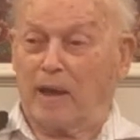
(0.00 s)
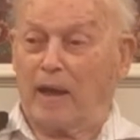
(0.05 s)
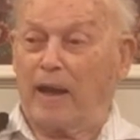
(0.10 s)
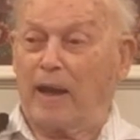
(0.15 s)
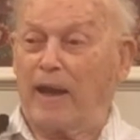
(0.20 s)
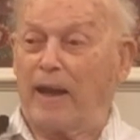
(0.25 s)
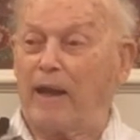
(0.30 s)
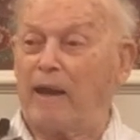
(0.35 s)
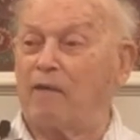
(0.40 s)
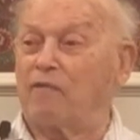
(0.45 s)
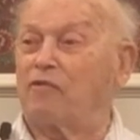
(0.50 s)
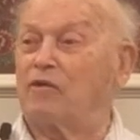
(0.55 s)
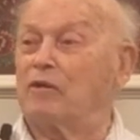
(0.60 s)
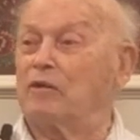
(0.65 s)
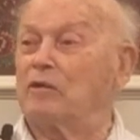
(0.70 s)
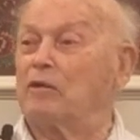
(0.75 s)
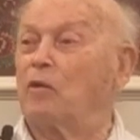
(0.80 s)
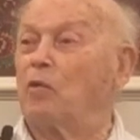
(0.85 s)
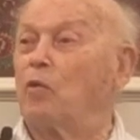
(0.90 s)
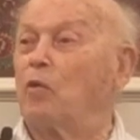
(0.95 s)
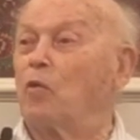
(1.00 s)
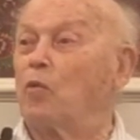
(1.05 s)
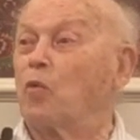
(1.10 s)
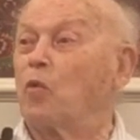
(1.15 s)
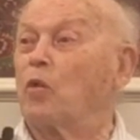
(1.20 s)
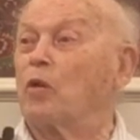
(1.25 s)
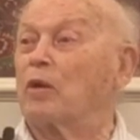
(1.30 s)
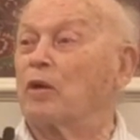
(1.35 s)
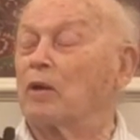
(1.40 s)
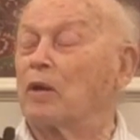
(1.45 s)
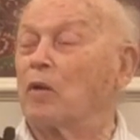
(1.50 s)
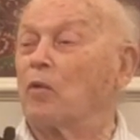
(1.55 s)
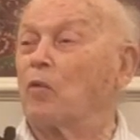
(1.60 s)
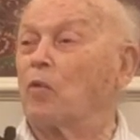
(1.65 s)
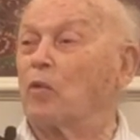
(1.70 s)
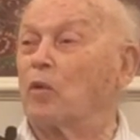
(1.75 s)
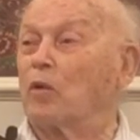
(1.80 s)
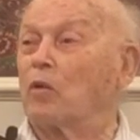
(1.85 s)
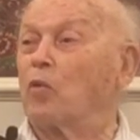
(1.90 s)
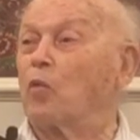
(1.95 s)
having to
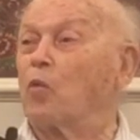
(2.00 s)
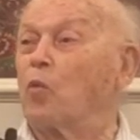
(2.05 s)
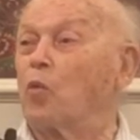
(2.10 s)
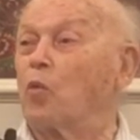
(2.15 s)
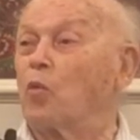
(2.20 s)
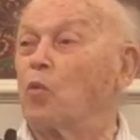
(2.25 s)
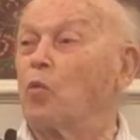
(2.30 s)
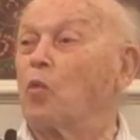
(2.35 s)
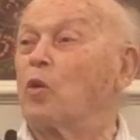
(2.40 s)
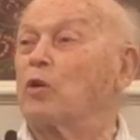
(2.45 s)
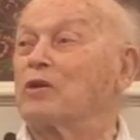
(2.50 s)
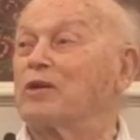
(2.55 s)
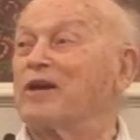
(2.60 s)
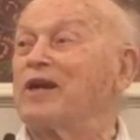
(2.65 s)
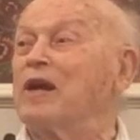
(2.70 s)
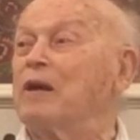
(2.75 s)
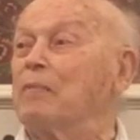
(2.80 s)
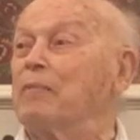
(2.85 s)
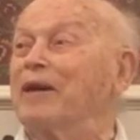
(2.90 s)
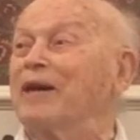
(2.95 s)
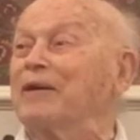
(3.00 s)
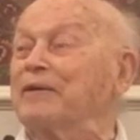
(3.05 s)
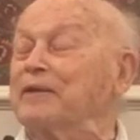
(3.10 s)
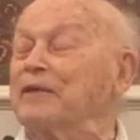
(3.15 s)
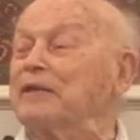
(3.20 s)
worry about the